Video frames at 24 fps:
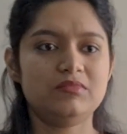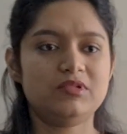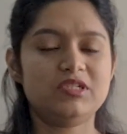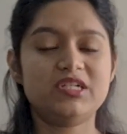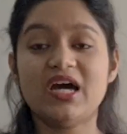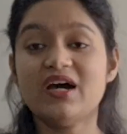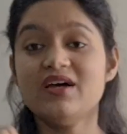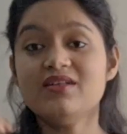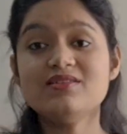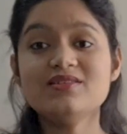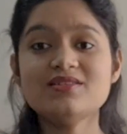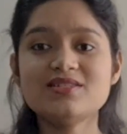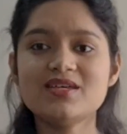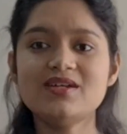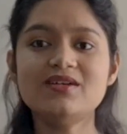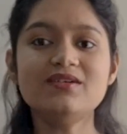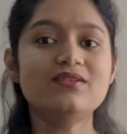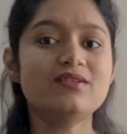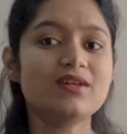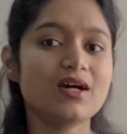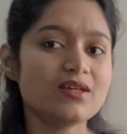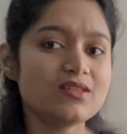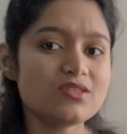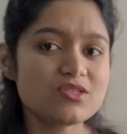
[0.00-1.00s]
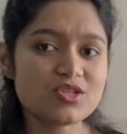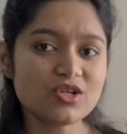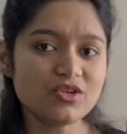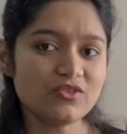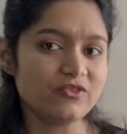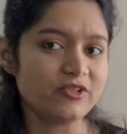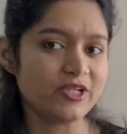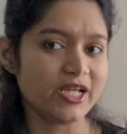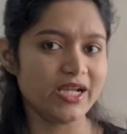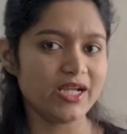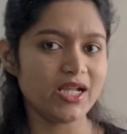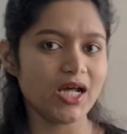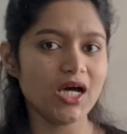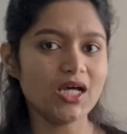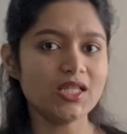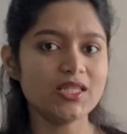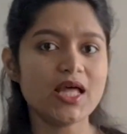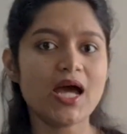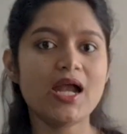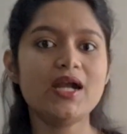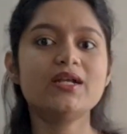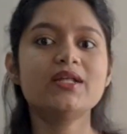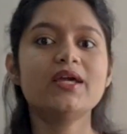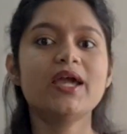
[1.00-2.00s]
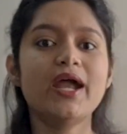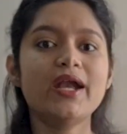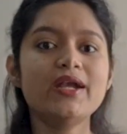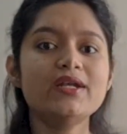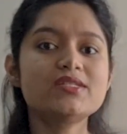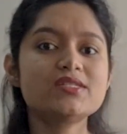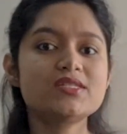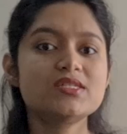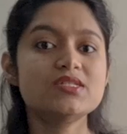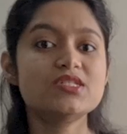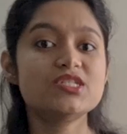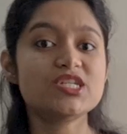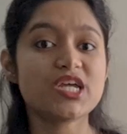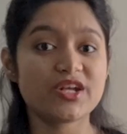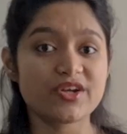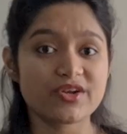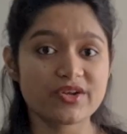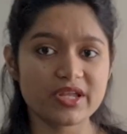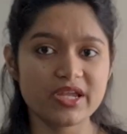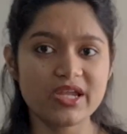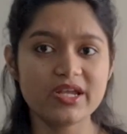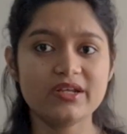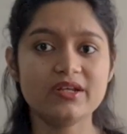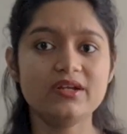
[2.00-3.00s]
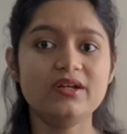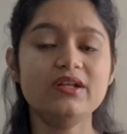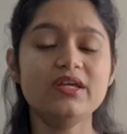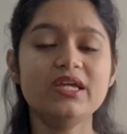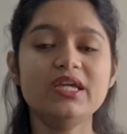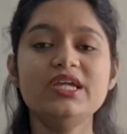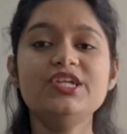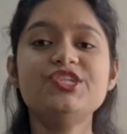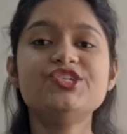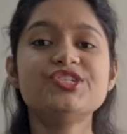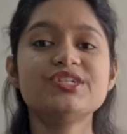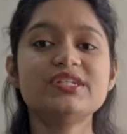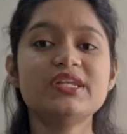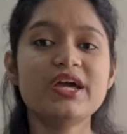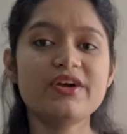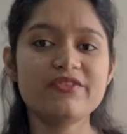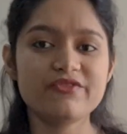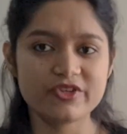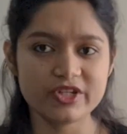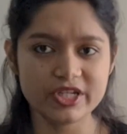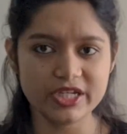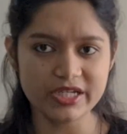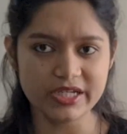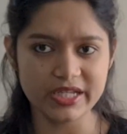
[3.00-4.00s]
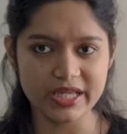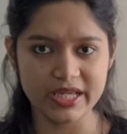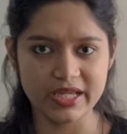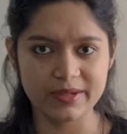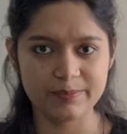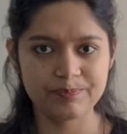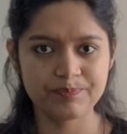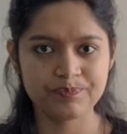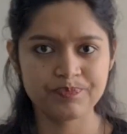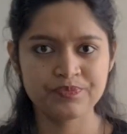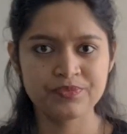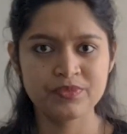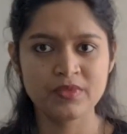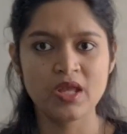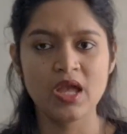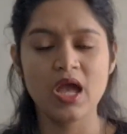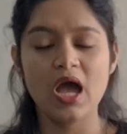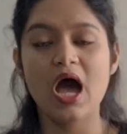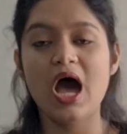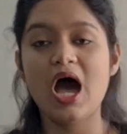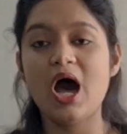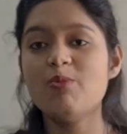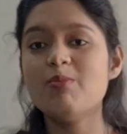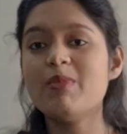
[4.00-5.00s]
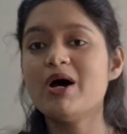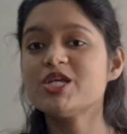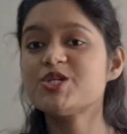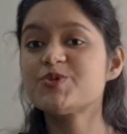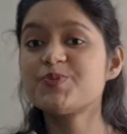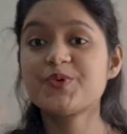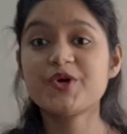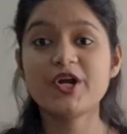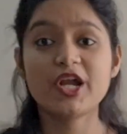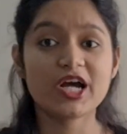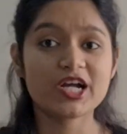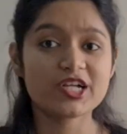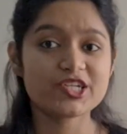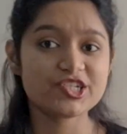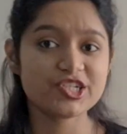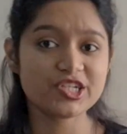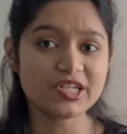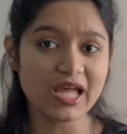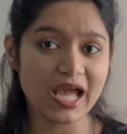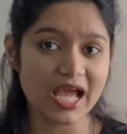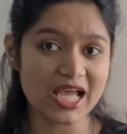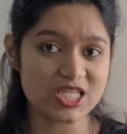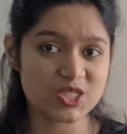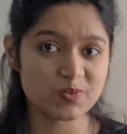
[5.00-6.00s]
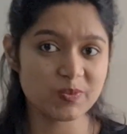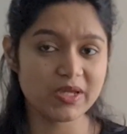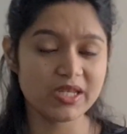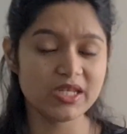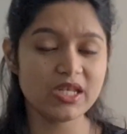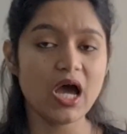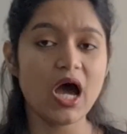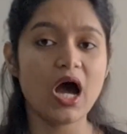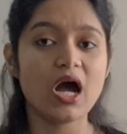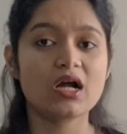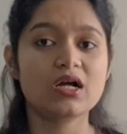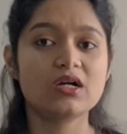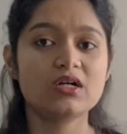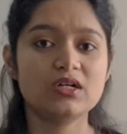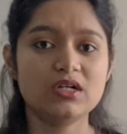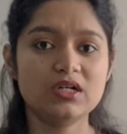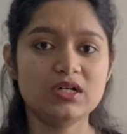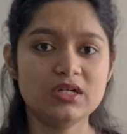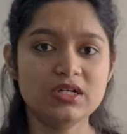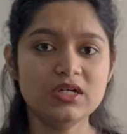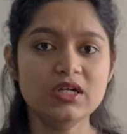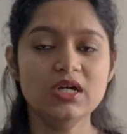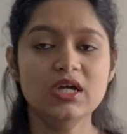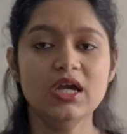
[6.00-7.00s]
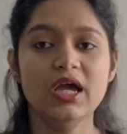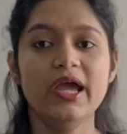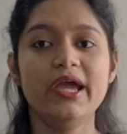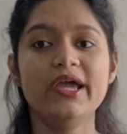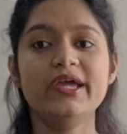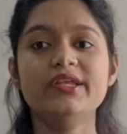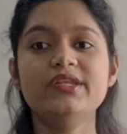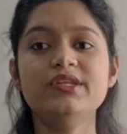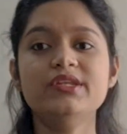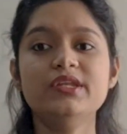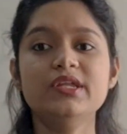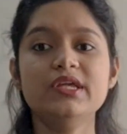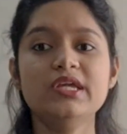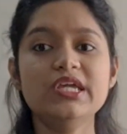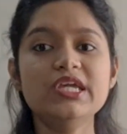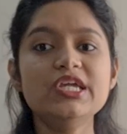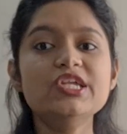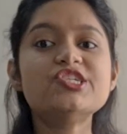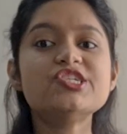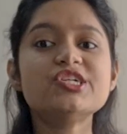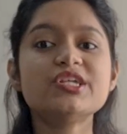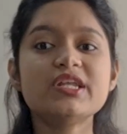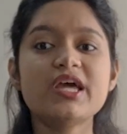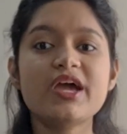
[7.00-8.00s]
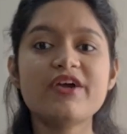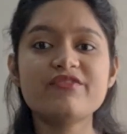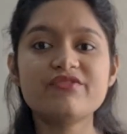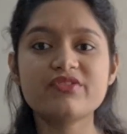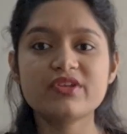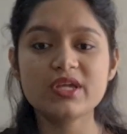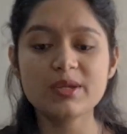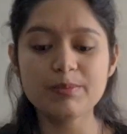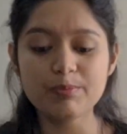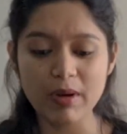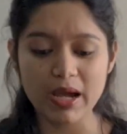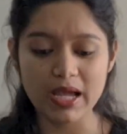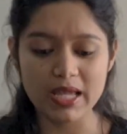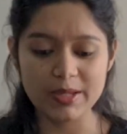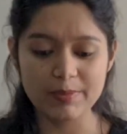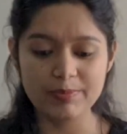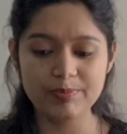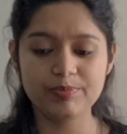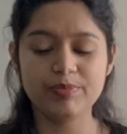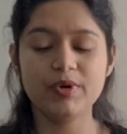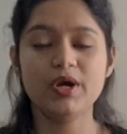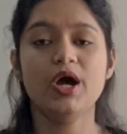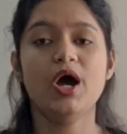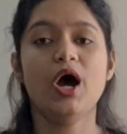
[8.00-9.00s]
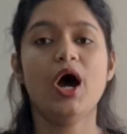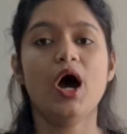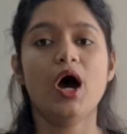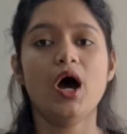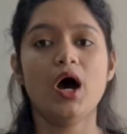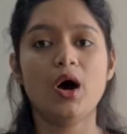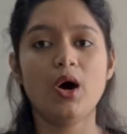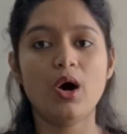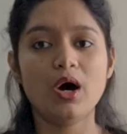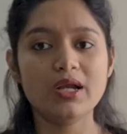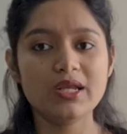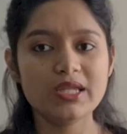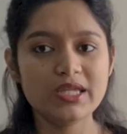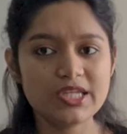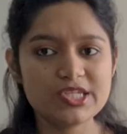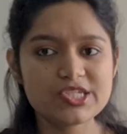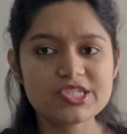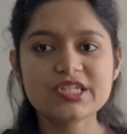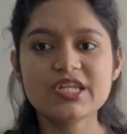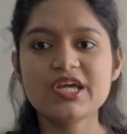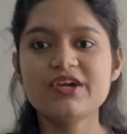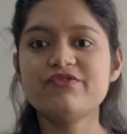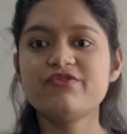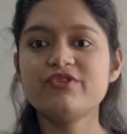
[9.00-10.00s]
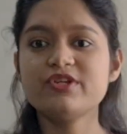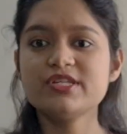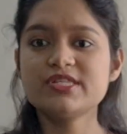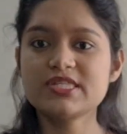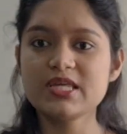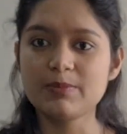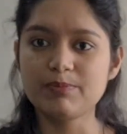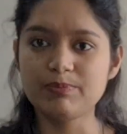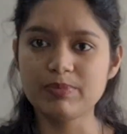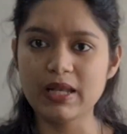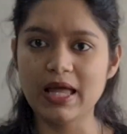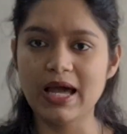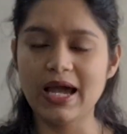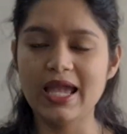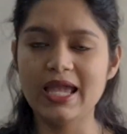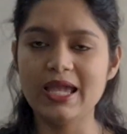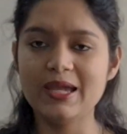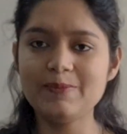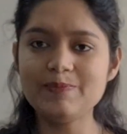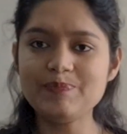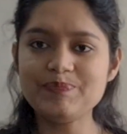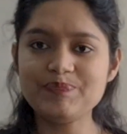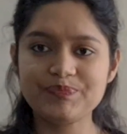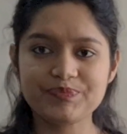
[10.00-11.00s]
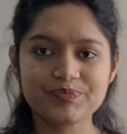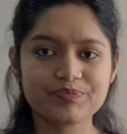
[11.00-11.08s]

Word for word: tons and tons of data that gets generated each and every day. How much production has been occurred in each and every pipe or each and every supply.